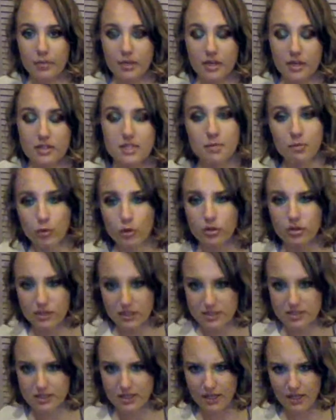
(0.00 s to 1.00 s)
because I'm oily
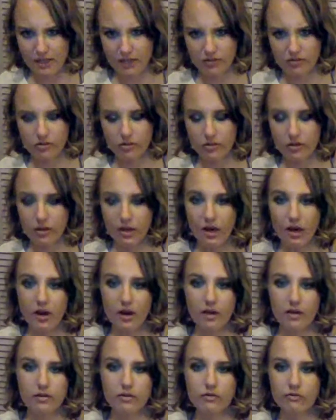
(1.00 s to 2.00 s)
skinned,
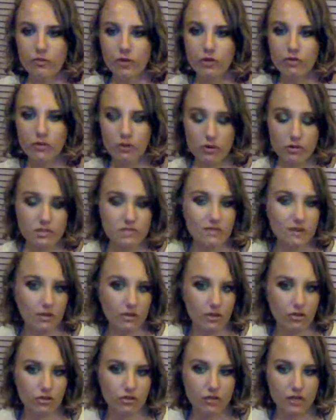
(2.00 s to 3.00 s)
the Photo Focus
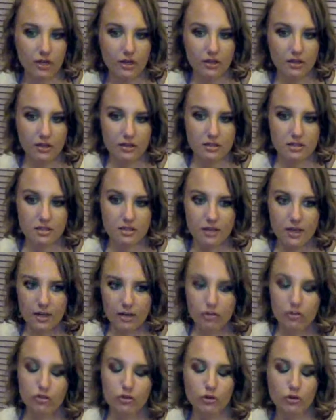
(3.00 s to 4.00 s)
foundation line, like I said,
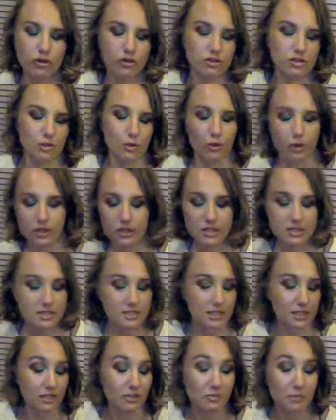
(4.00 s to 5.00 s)
caters towards oily
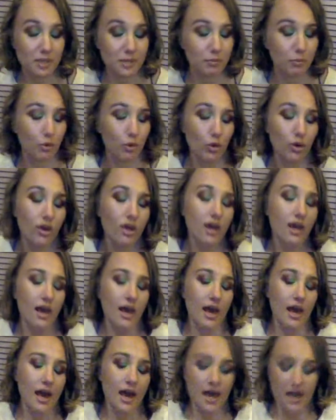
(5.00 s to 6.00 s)
skinned people.
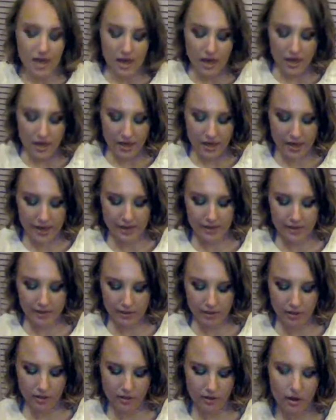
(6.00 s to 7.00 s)

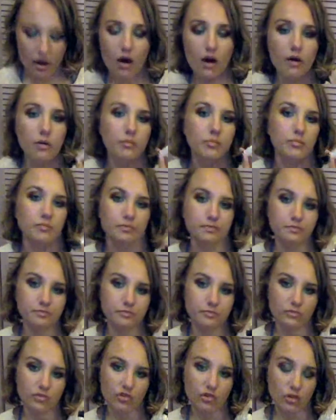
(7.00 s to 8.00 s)
And,
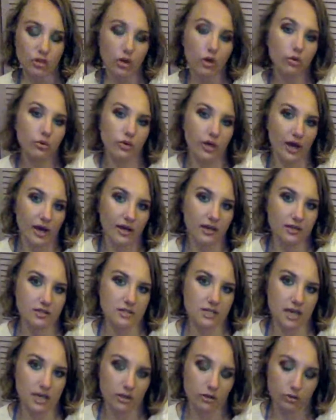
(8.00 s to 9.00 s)
so their whole line is
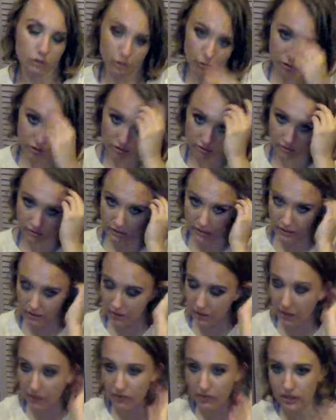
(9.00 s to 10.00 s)
catered towards,
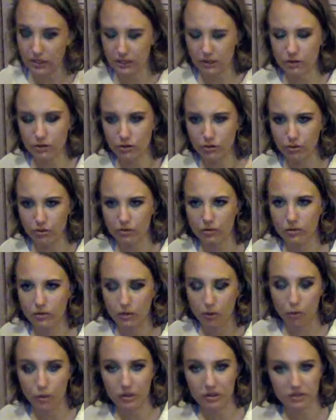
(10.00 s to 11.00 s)
not letting
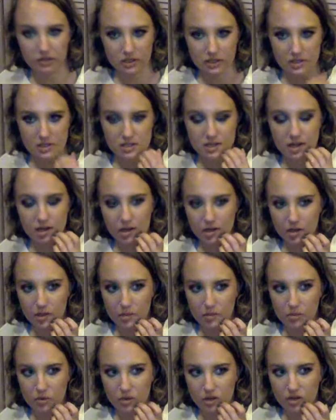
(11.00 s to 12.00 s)
the oiliness kind
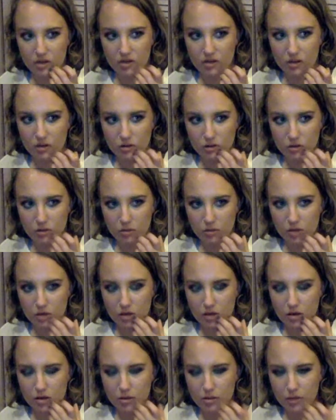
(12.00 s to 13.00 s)
of, break down your
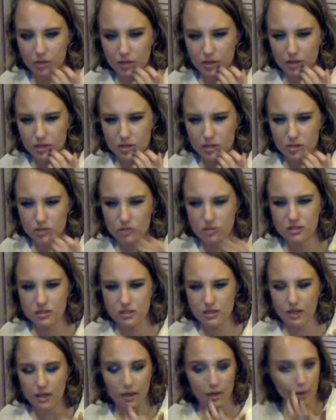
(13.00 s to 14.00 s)
makeup, I guess you could
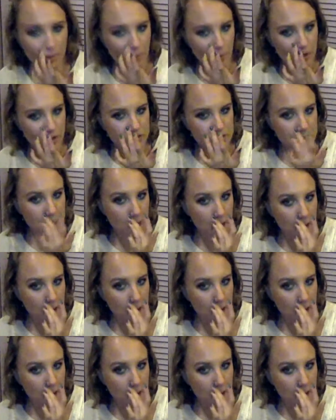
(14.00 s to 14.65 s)
say. Which,